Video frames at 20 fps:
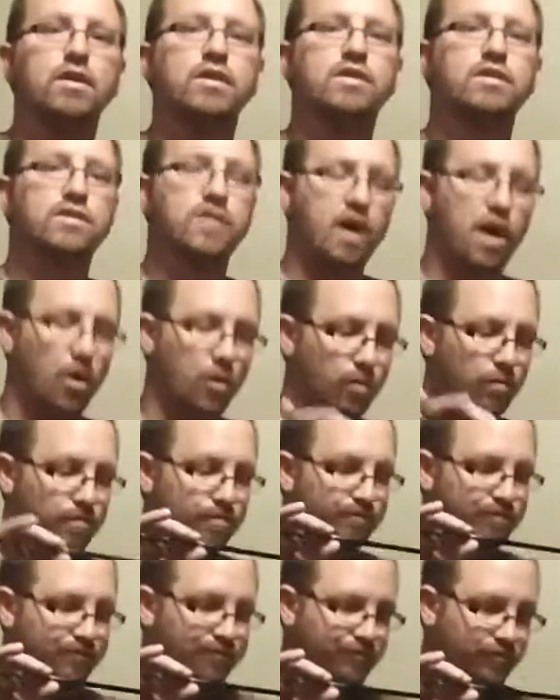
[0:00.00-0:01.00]
So
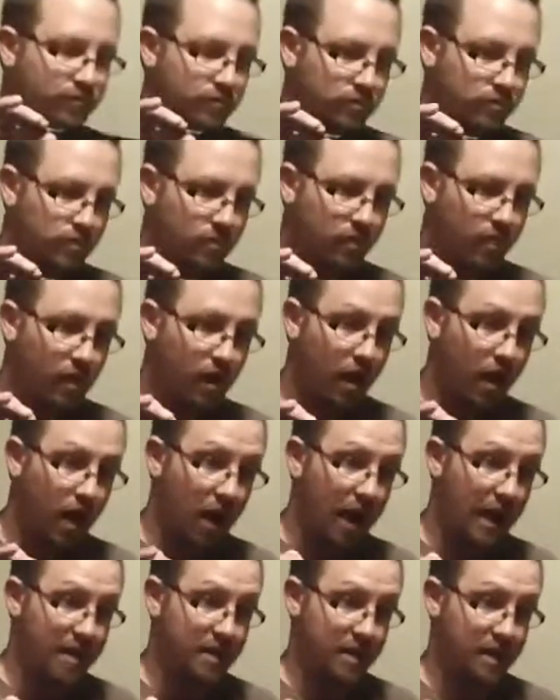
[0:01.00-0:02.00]

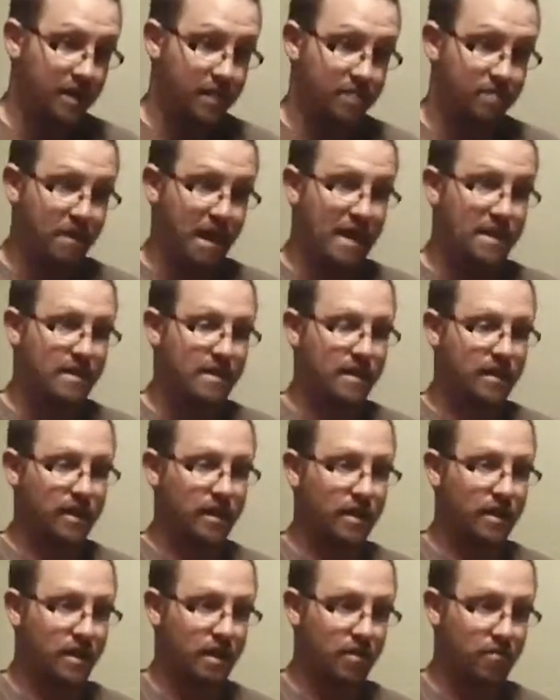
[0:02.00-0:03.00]
it's
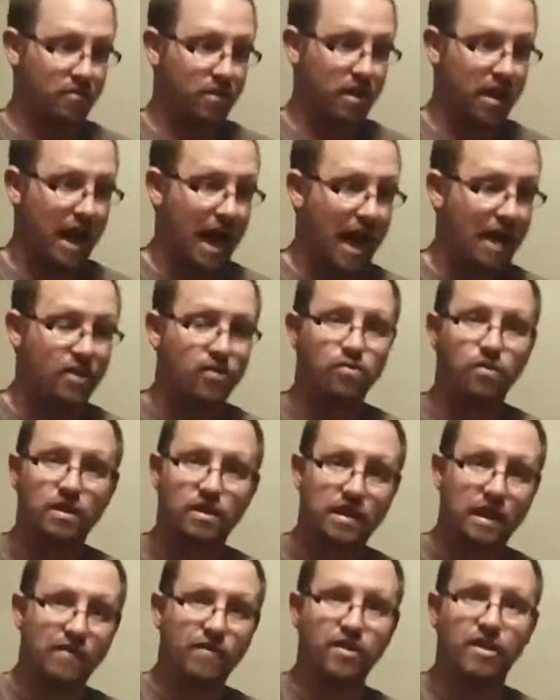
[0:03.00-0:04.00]
basically the actual,
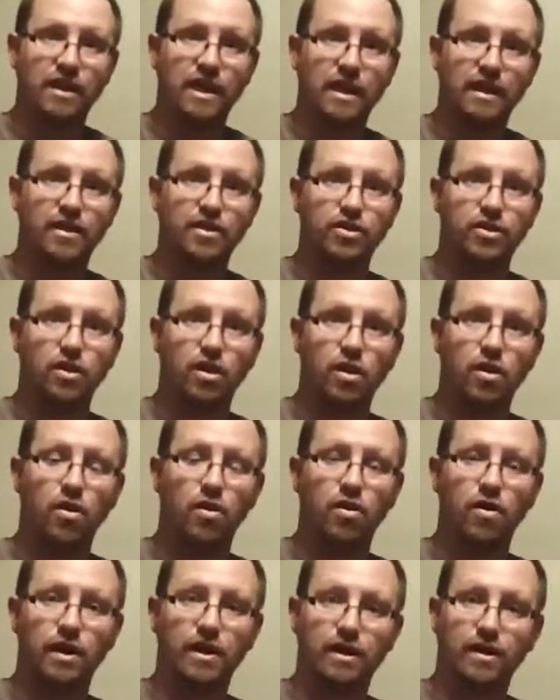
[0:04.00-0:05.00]
it's everything that you
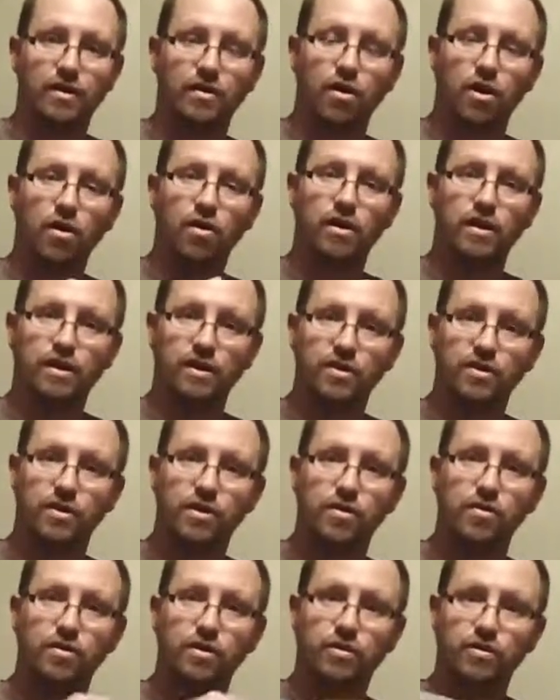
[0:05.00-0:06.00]
heard, and you heard in the
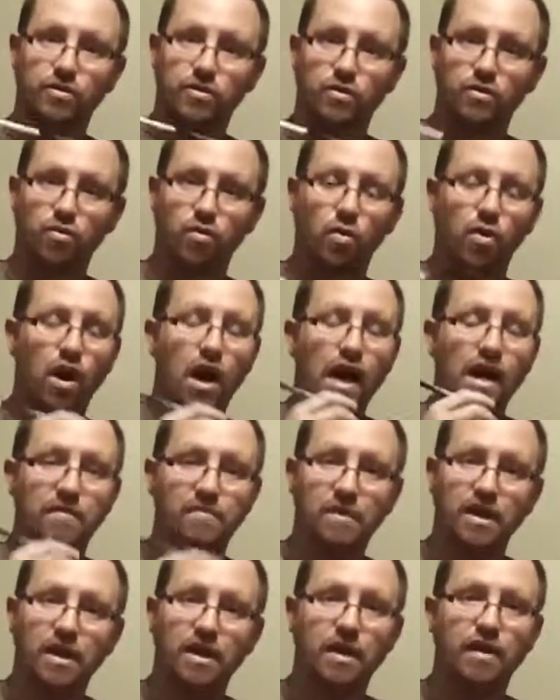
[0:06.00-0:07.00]
two, there's quite
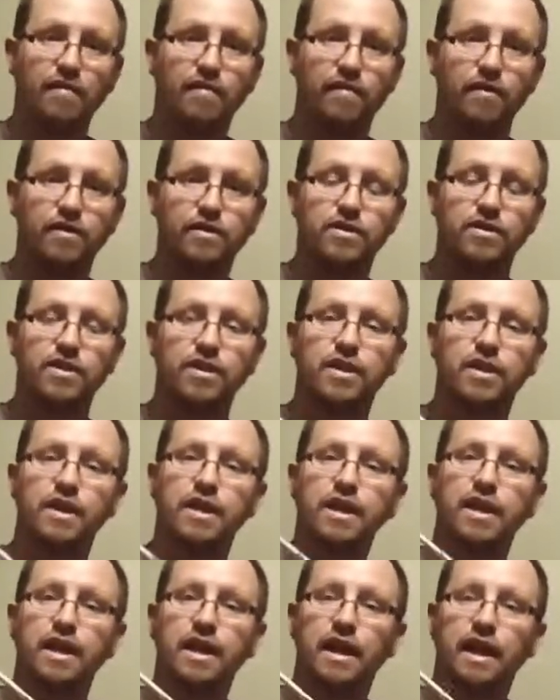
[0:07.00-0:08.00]
a bit of difference
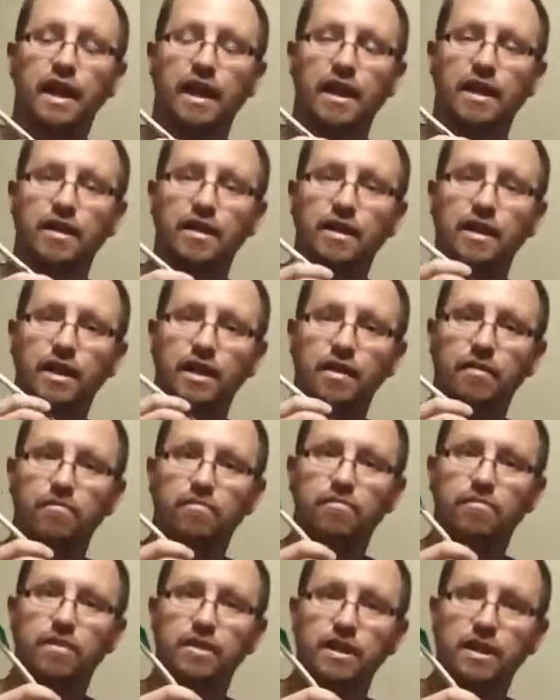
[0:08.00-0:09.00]
in
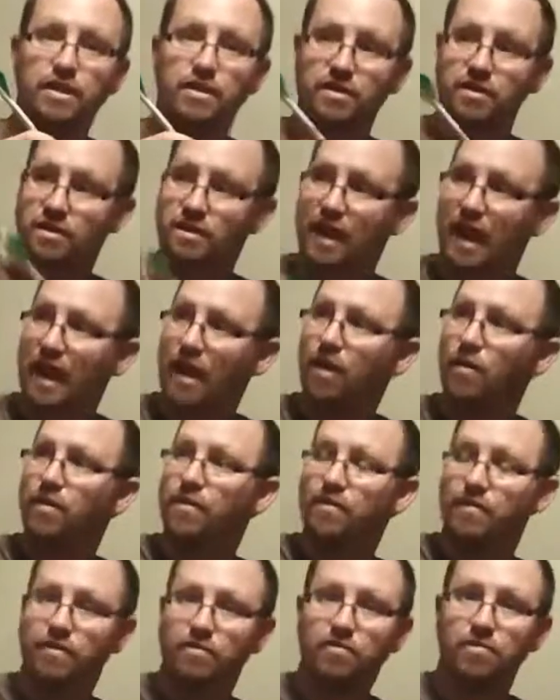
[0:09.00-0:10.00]
the
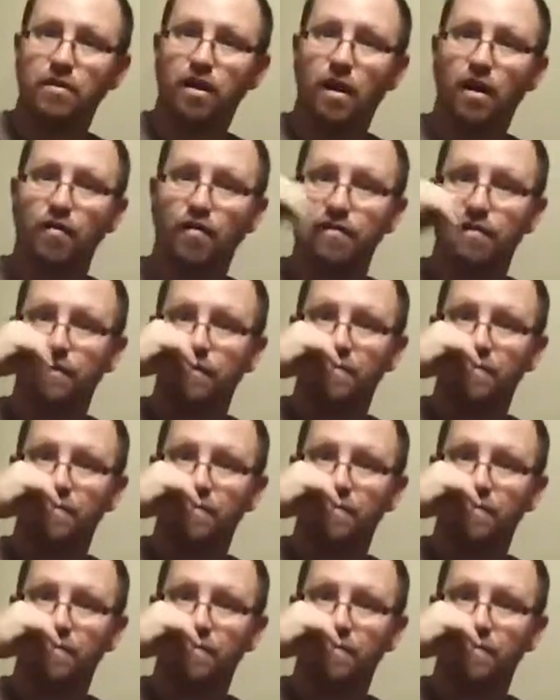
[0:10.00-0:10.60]
sound of the